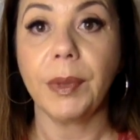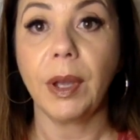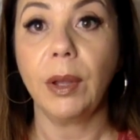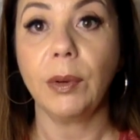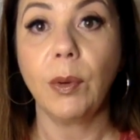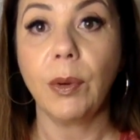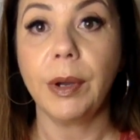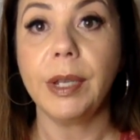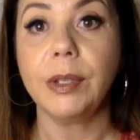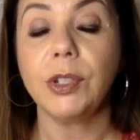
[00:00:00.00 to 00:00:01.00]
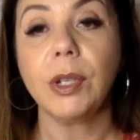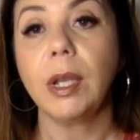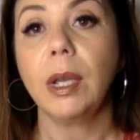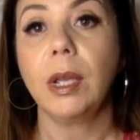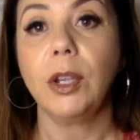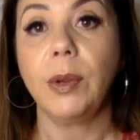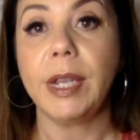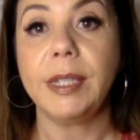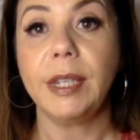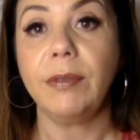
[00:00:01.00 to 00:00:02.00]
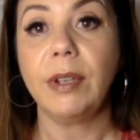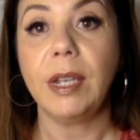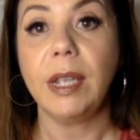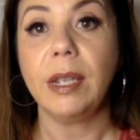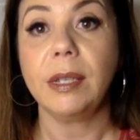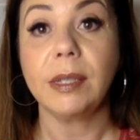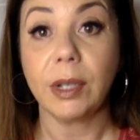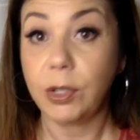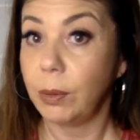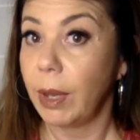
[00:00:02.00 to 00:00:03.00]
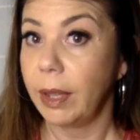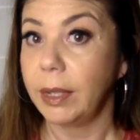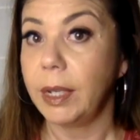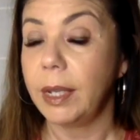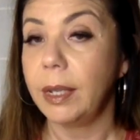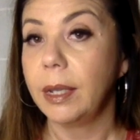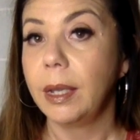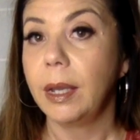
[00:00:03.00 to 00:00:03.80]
color orange, creativity, sexuality.